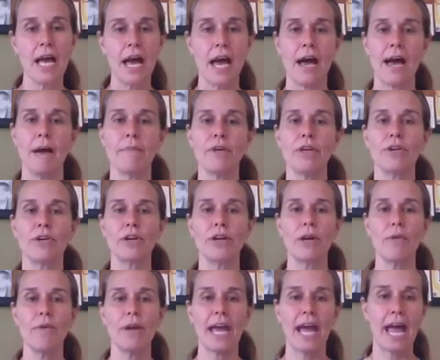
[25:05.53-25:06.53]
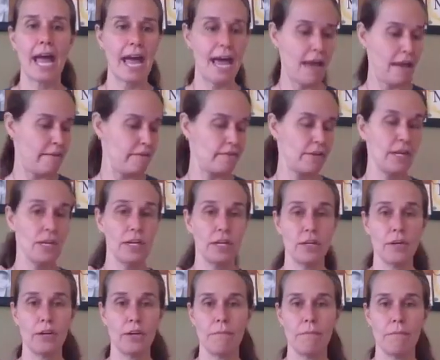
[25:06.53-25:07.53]
You're going to want to have
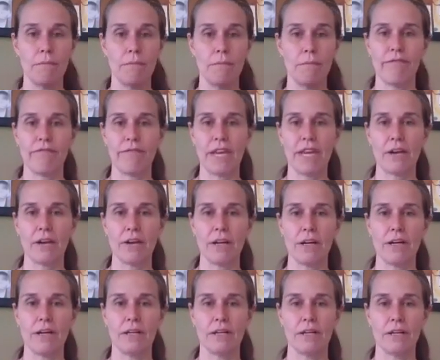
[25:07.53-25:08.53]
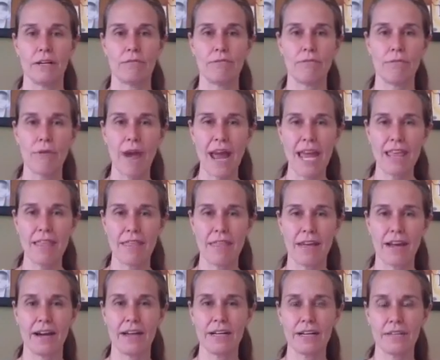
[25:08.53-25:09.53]
your middle finger right
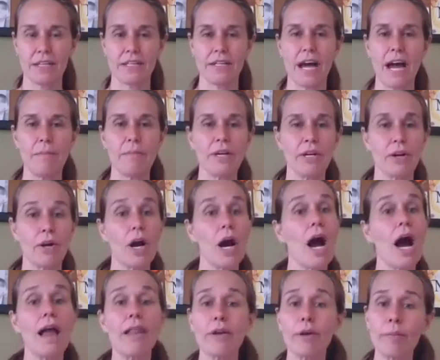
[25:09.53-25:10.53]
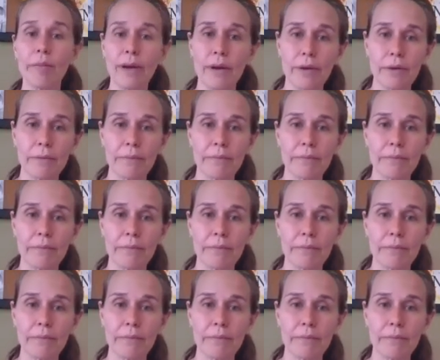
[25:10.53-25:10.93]
there at the top of your collarbone.